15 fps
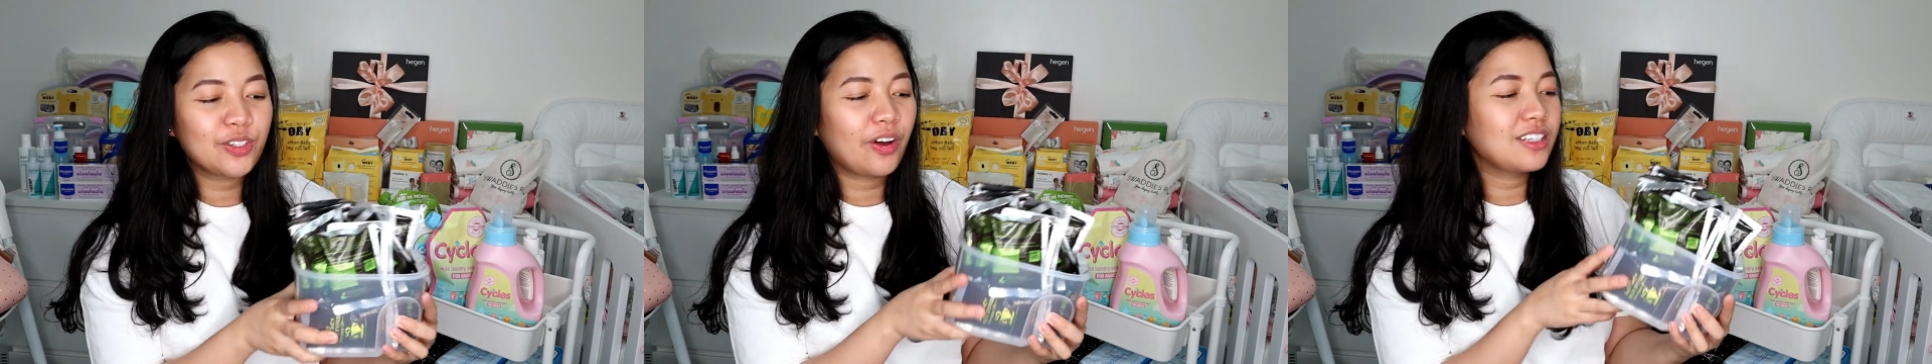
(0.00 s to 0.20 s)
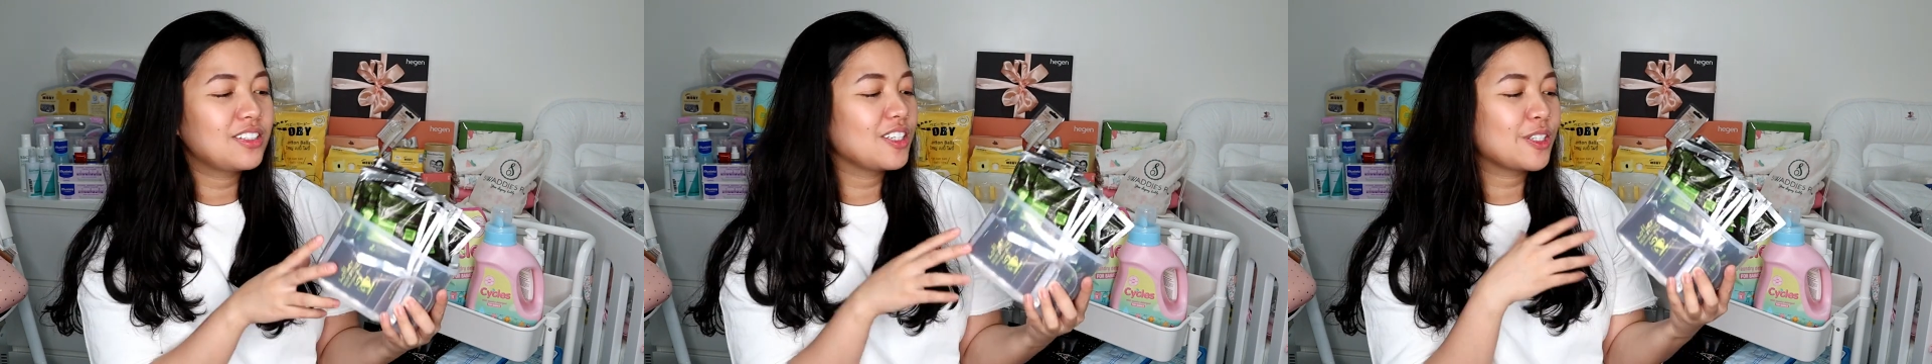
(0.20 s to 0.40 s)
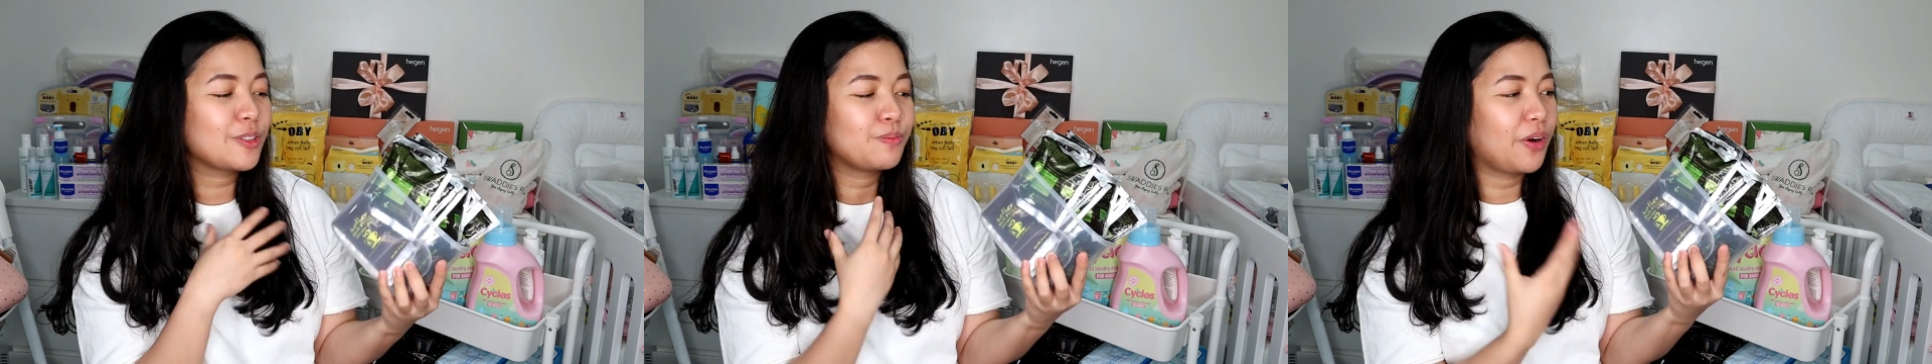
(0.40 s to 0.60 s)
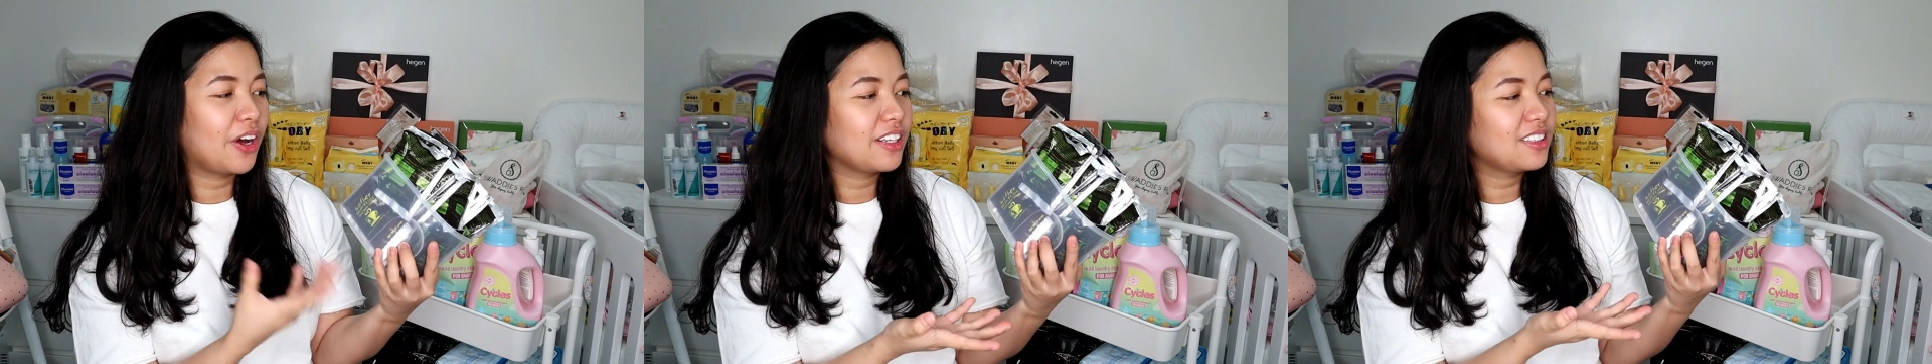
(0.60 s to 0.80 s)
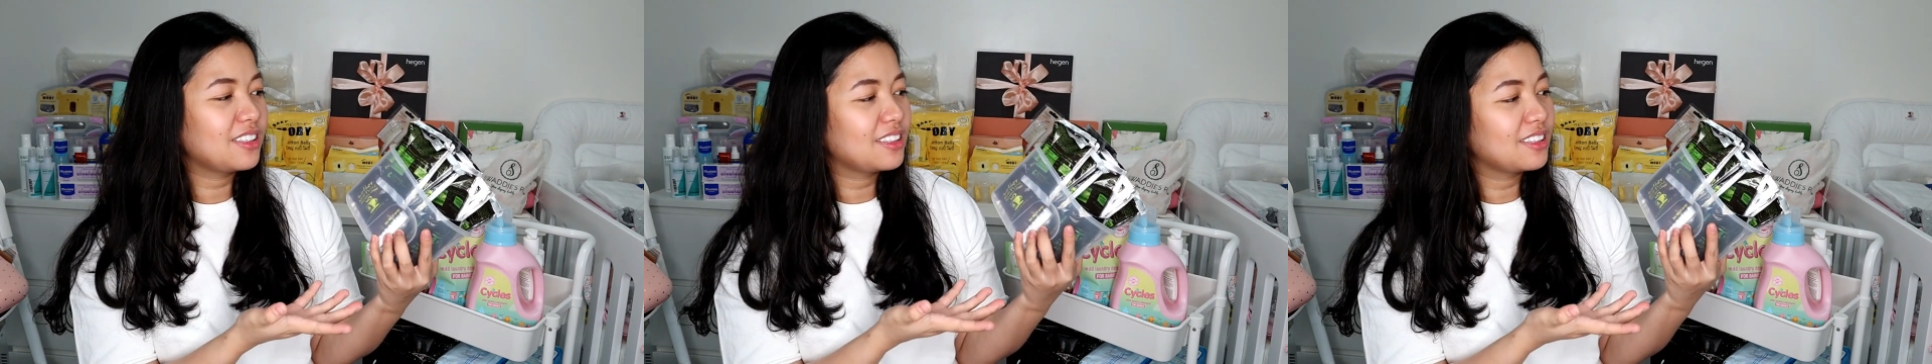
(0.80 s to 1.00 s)
So I just
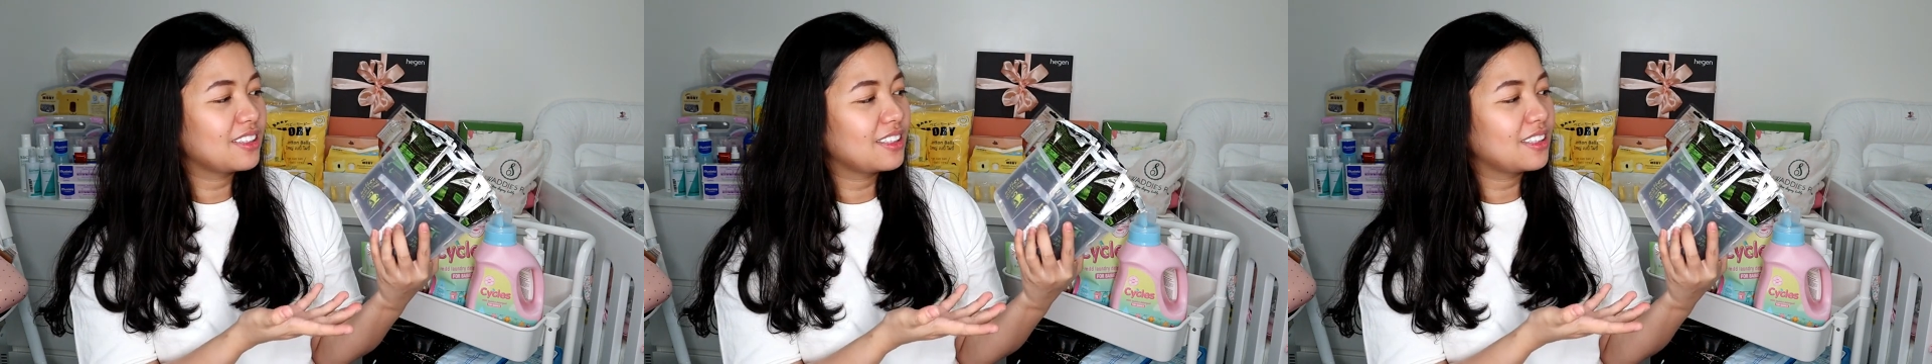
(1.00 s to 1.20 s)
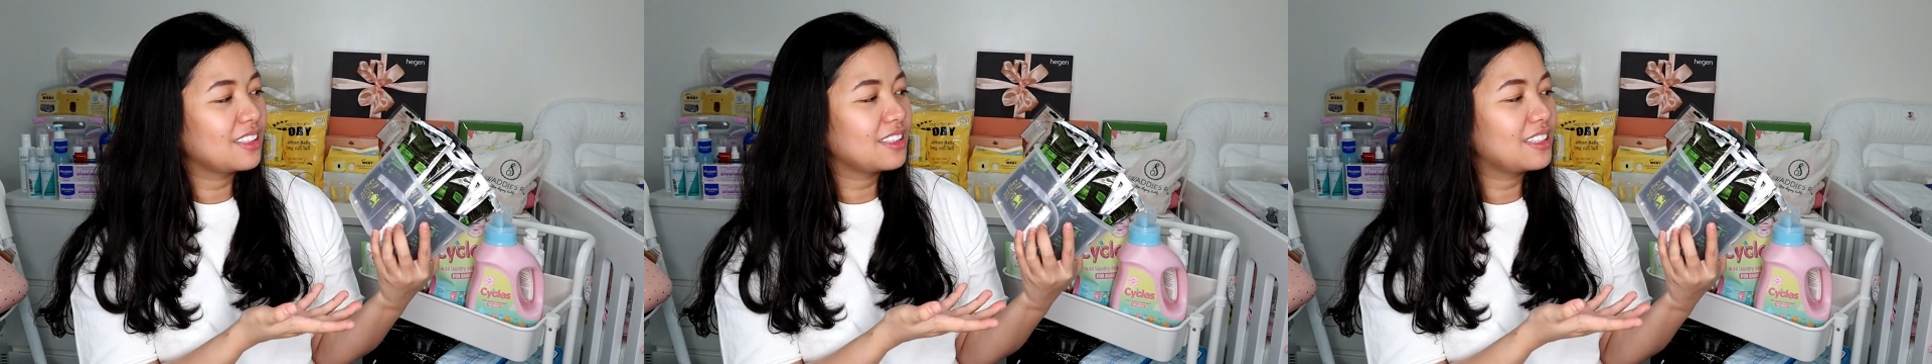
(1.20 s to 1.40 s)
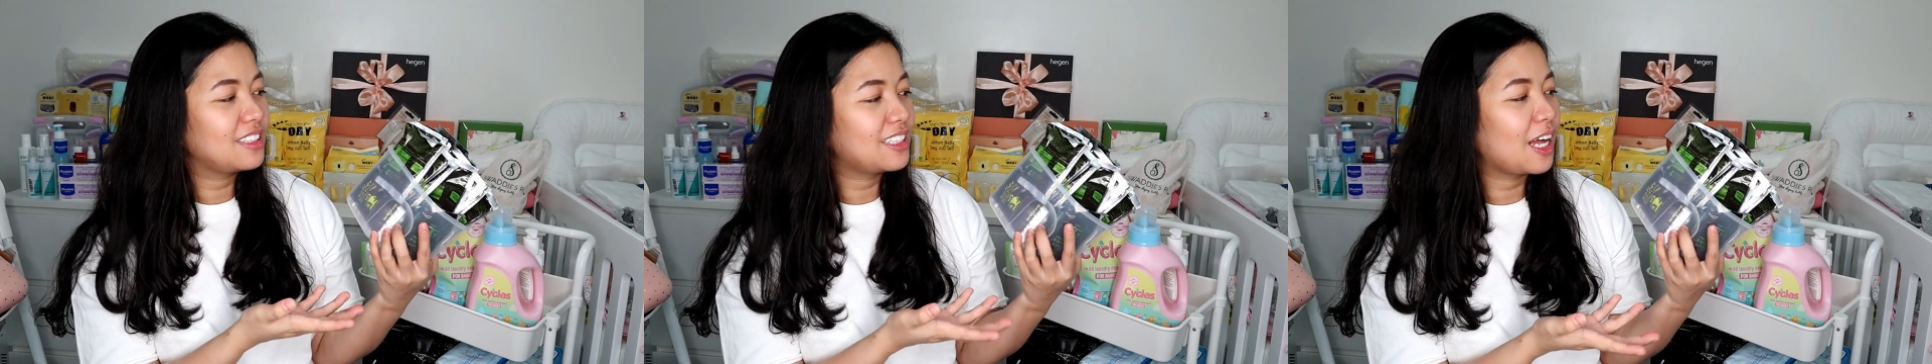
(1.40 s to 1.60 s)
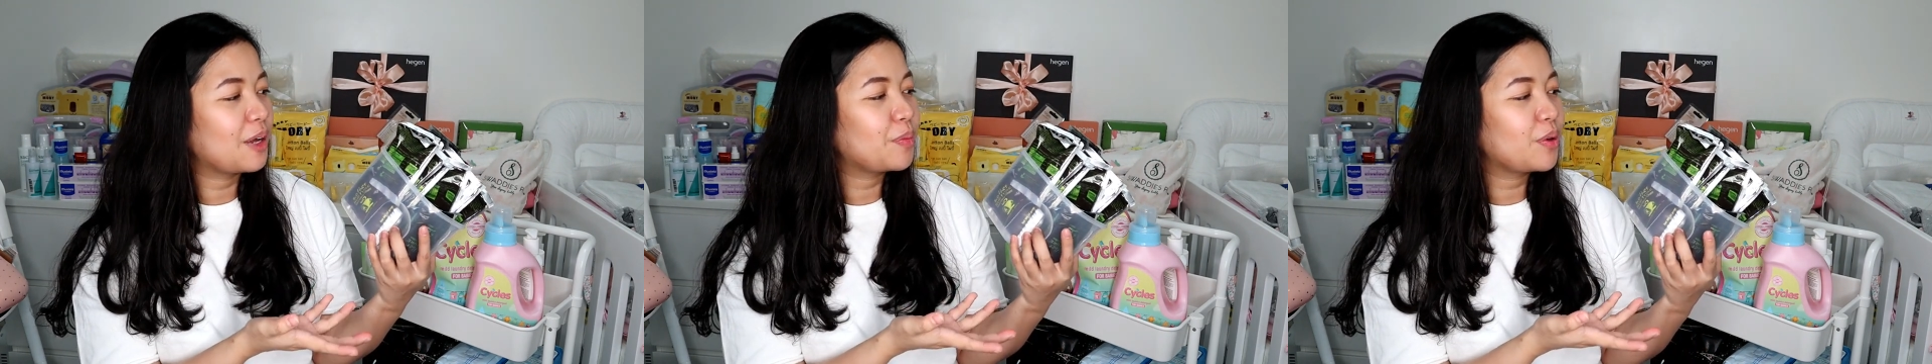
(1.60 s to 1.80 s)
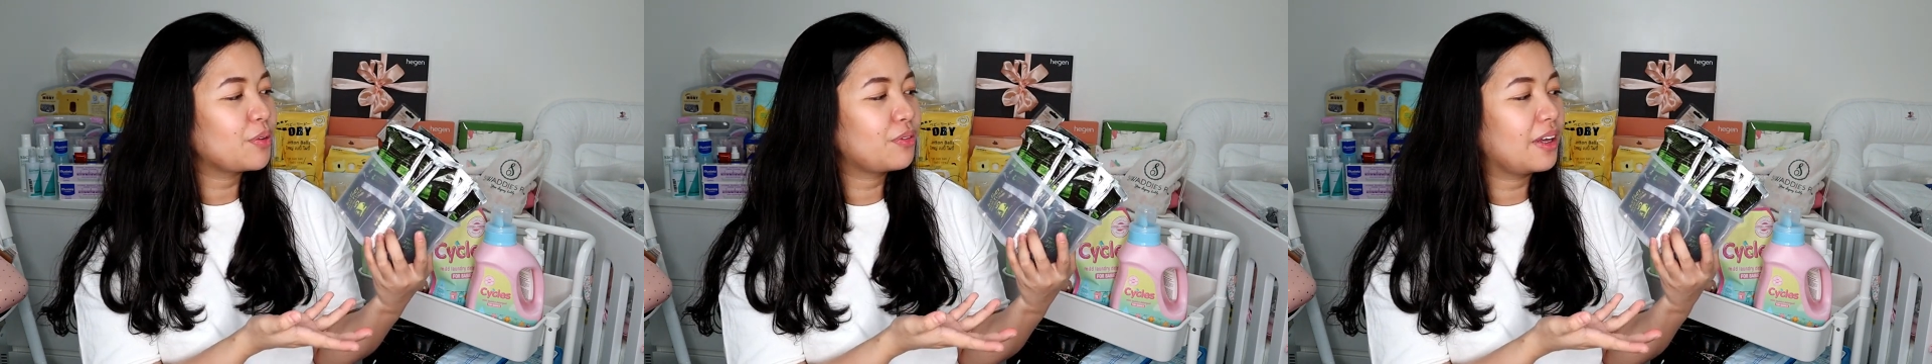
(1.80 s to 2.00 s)
bought
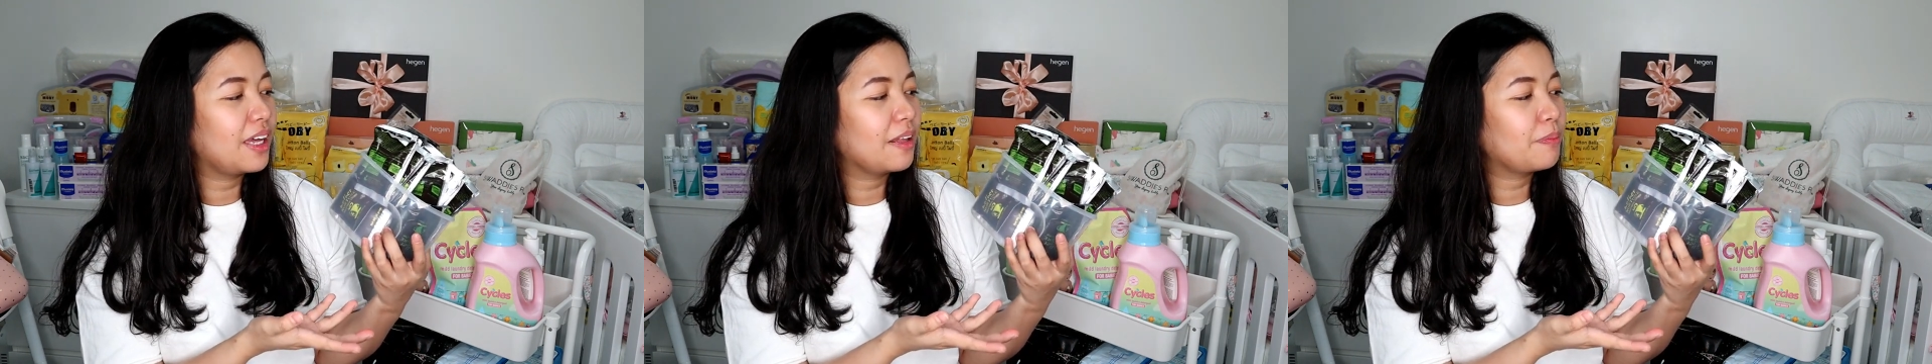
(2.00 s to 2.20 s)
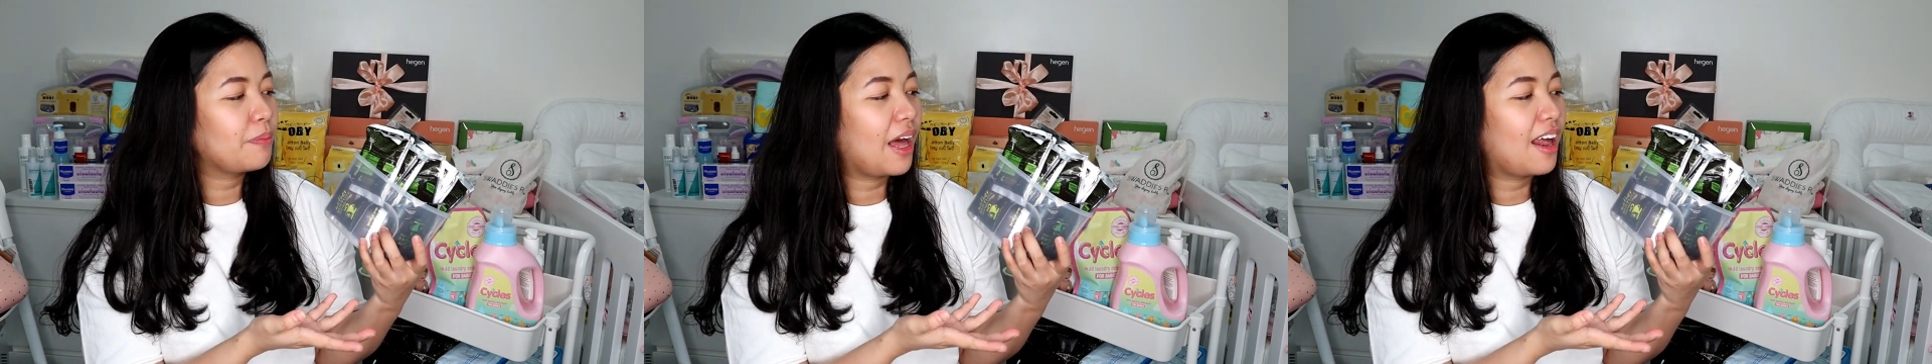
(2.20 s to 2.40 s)
some of it